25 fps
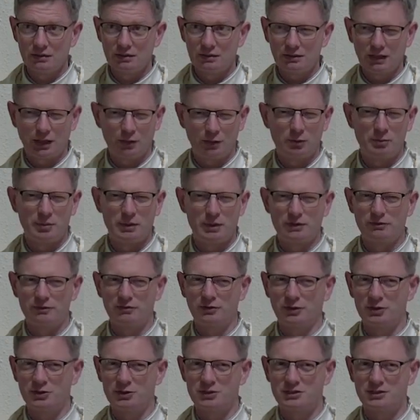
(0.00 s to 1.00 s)
that would be a
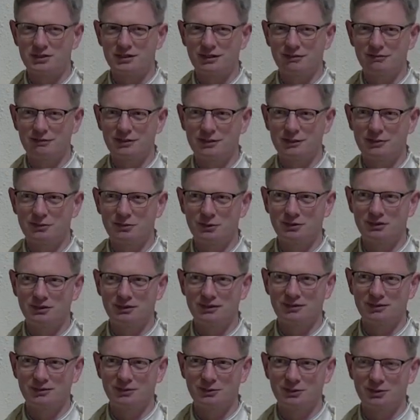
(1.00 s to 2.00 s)
first, that really wouldn't
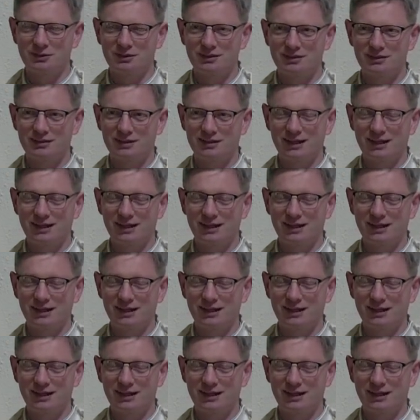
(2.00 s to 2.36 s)
it, wouldn't it?